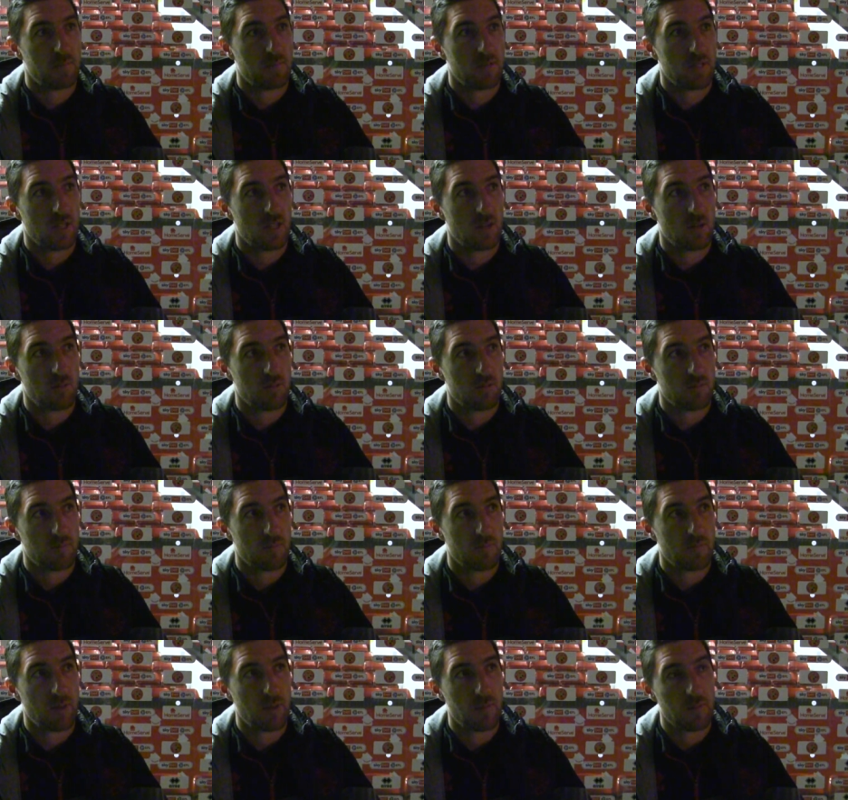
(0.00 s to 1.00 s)
you know,
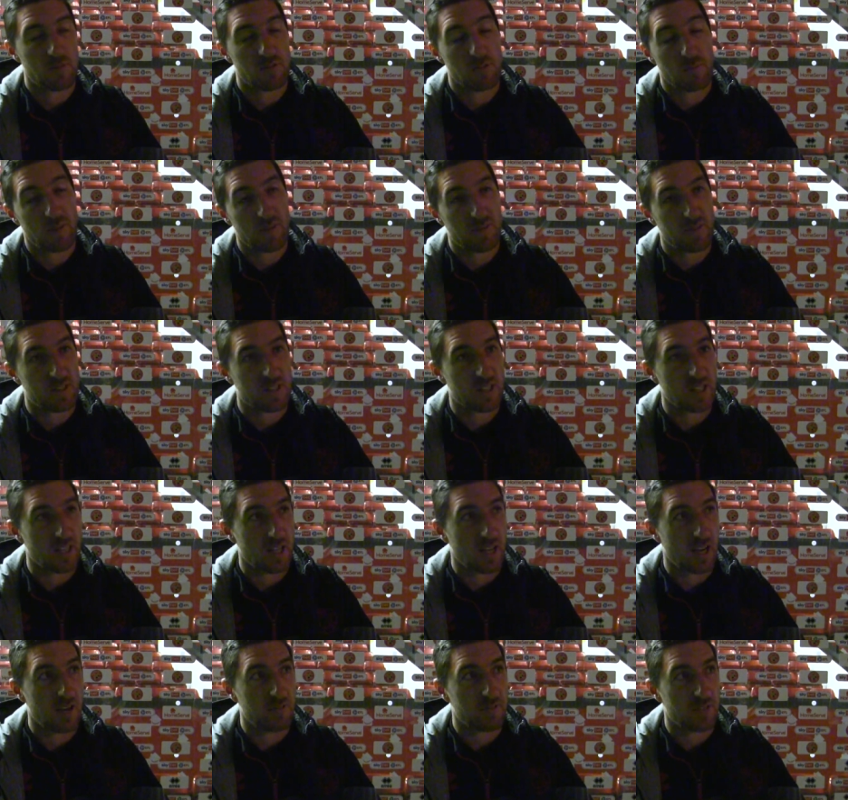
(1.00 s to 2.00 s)
maybe there's a bit of
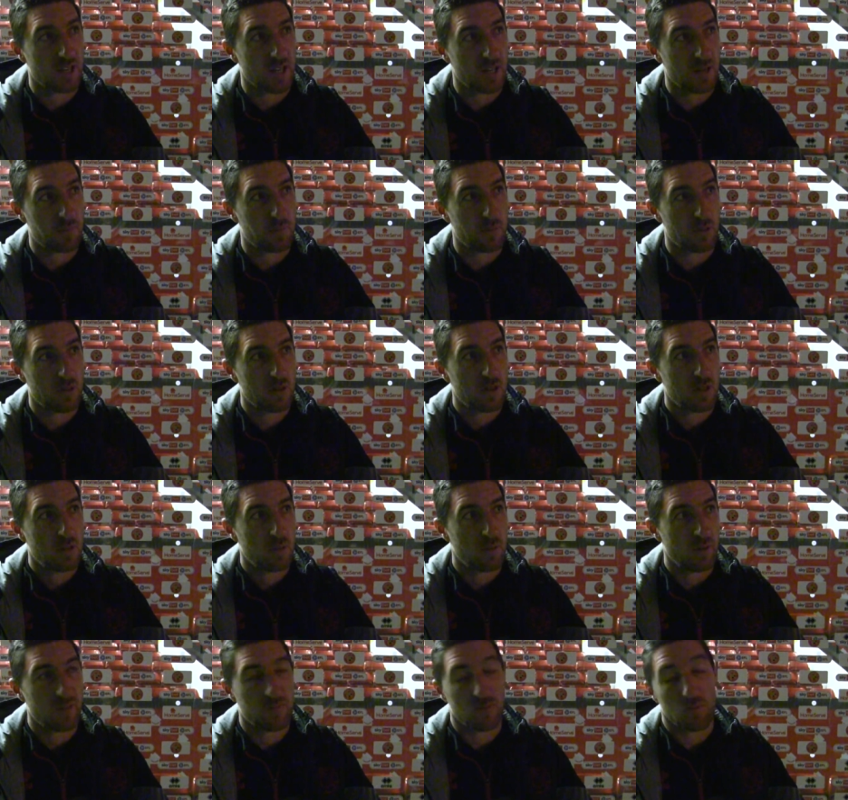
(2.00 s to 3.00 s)
fatigue after that, but
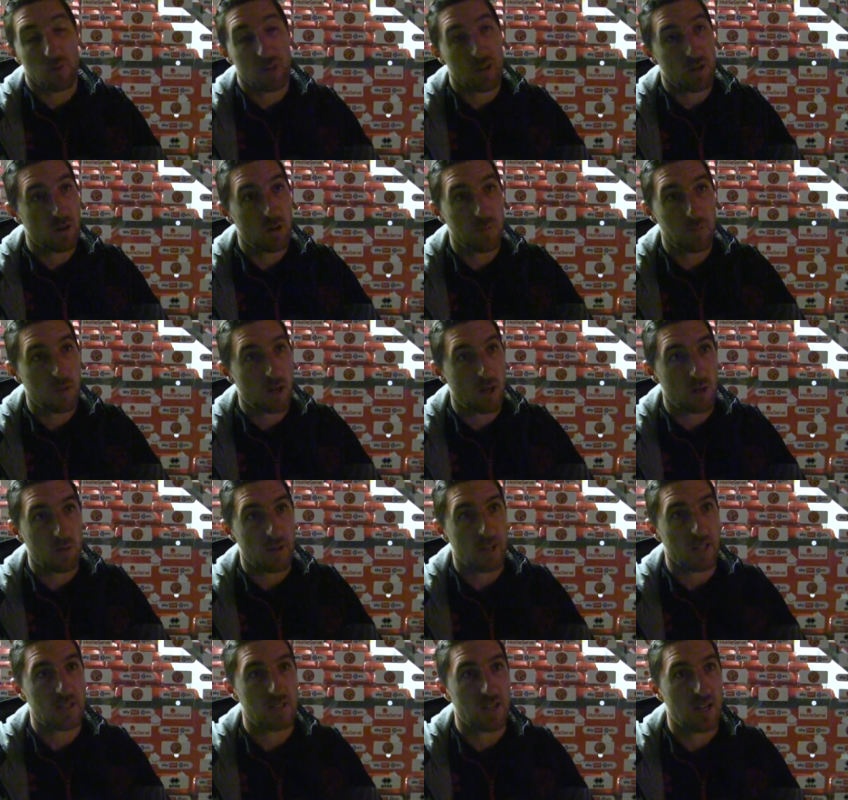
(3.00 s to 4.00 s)
we have to regroup and go
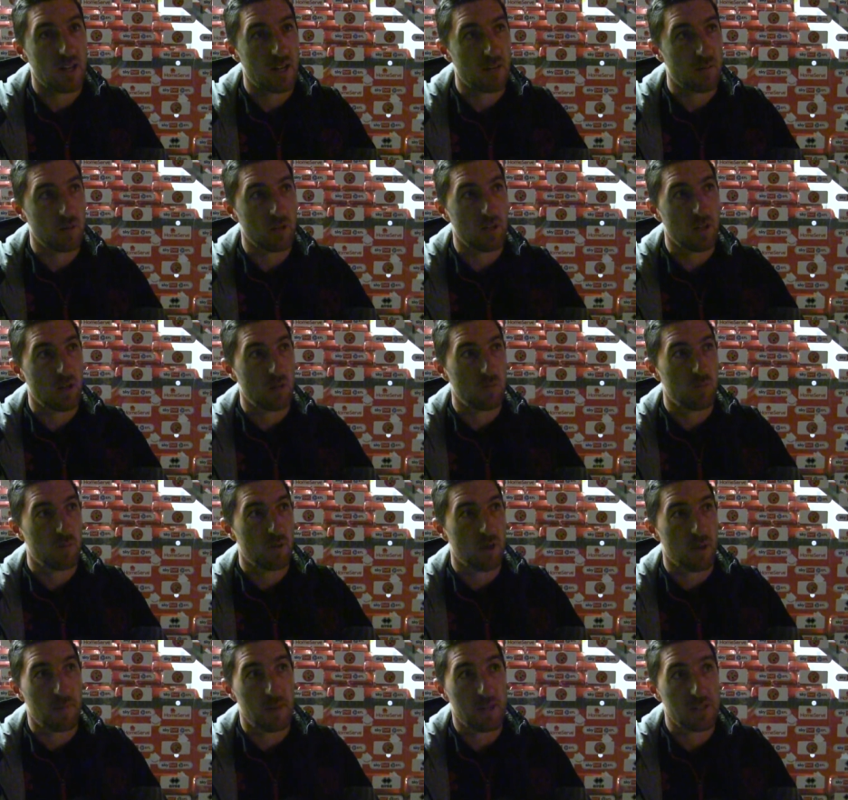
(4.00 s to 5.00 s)
again Saturday. You know,
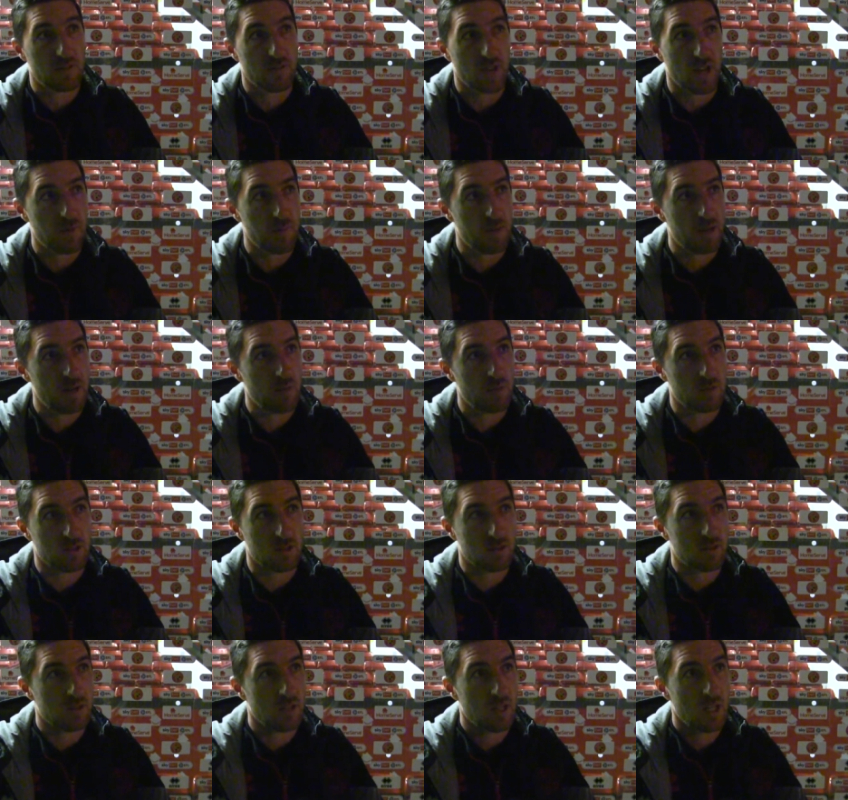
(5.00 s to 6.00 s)
we've got a massive game here, which
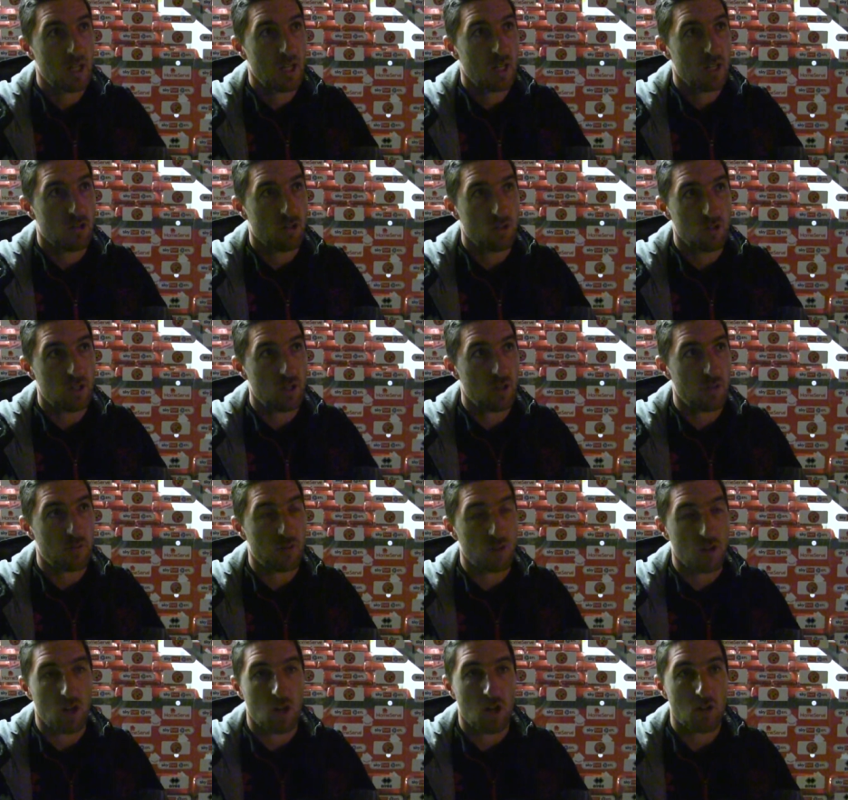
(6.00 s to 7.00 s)
is good. You know, I've
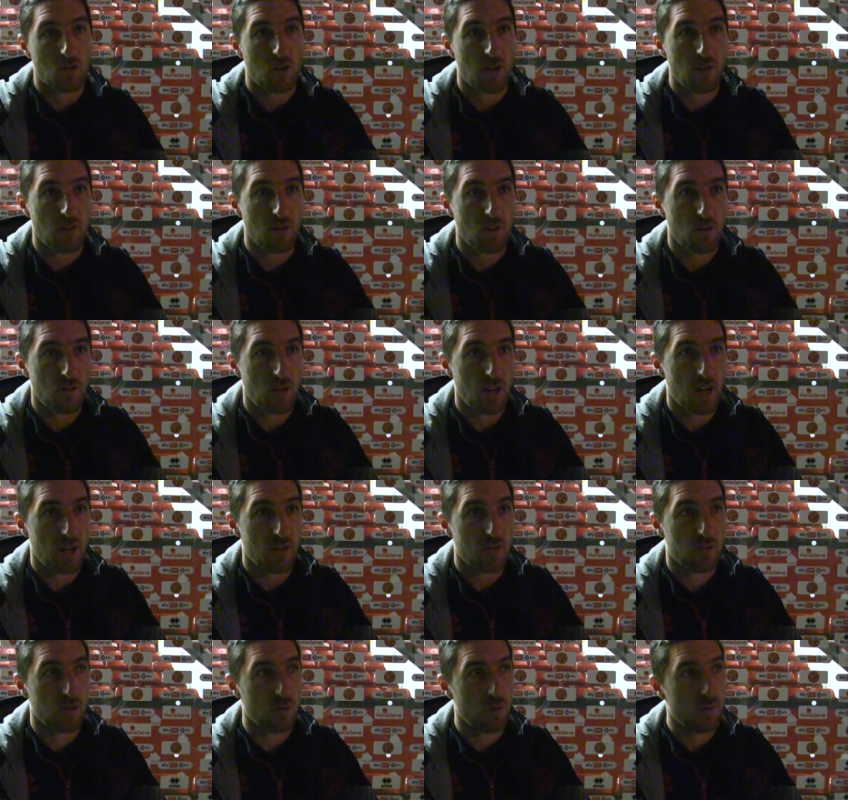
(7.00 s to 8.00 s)
done a lot of travelling over the
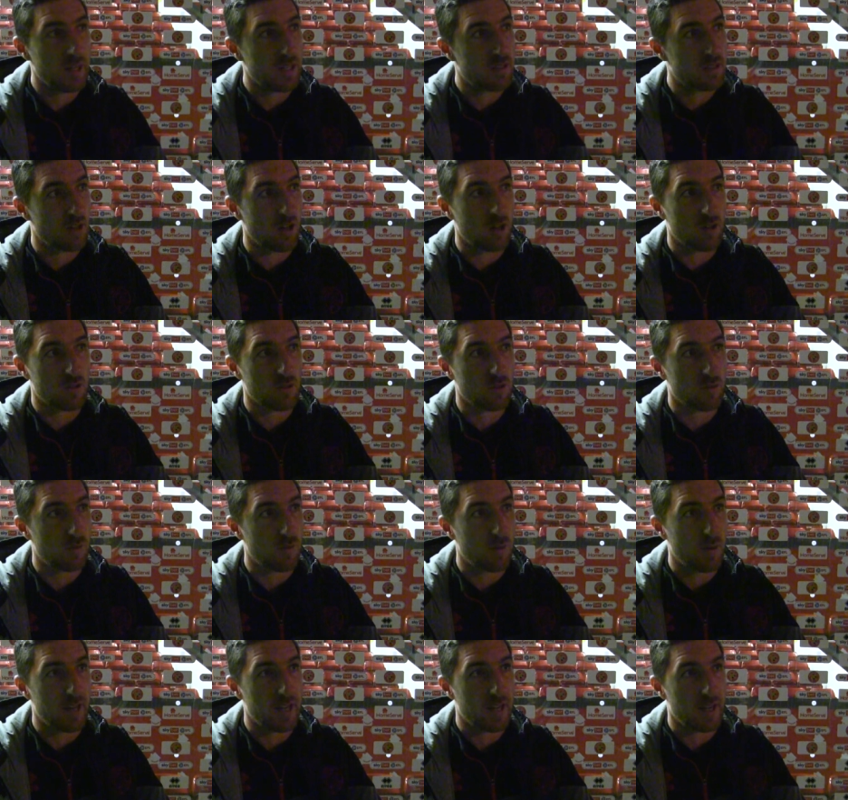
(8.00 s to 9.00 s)
last few weeks, a lot of tough
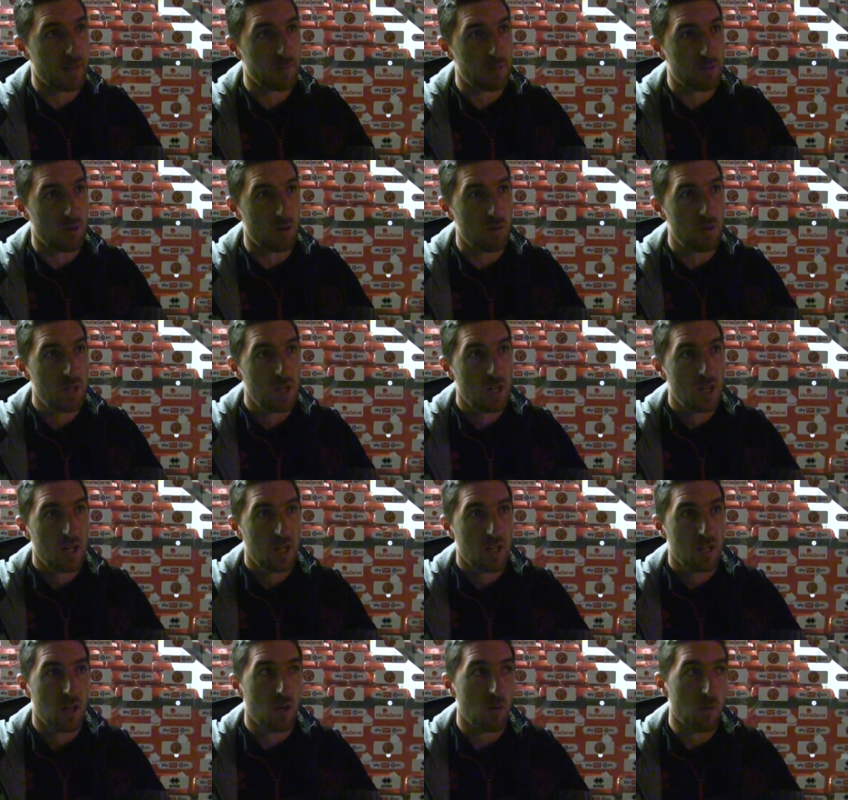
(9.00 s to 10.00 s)
away games, so,
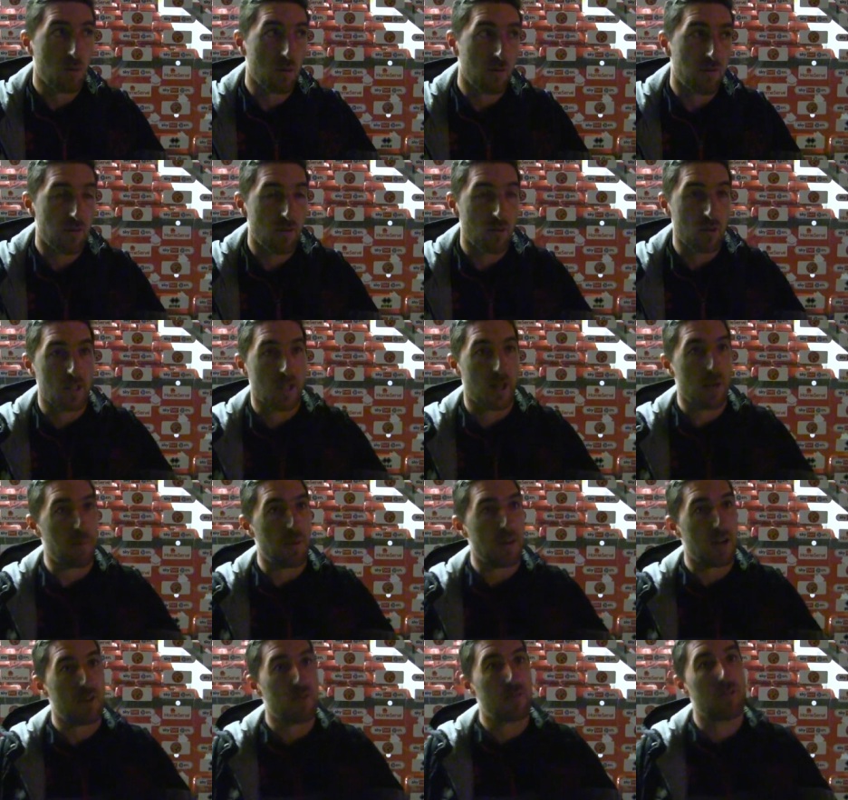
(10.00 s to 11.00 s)
you know, looking forward to getting
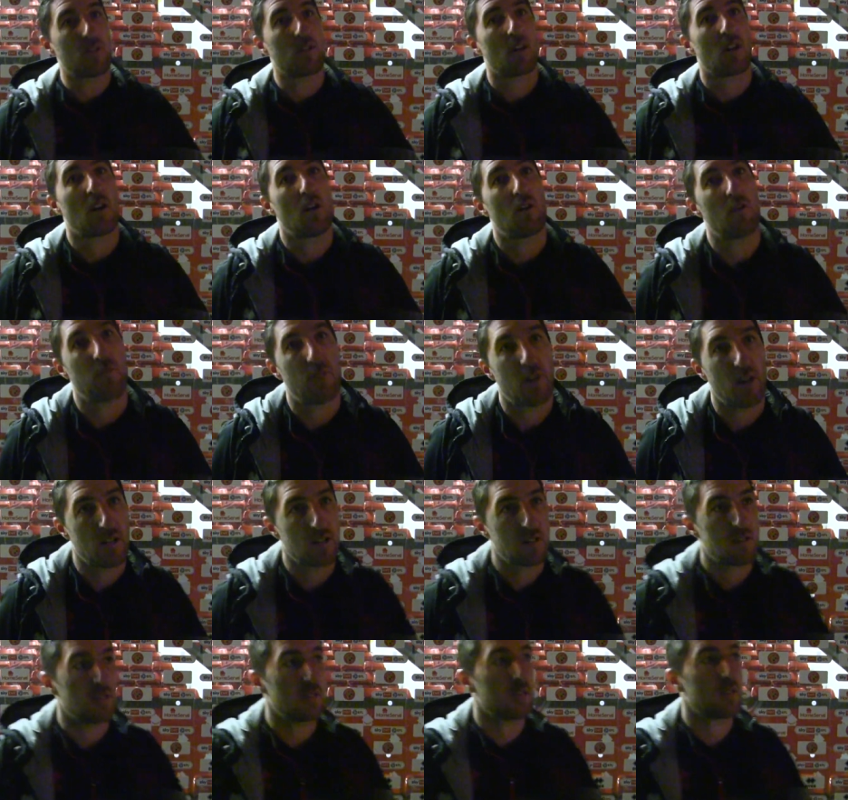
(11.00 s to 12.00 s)
back in front of the home fans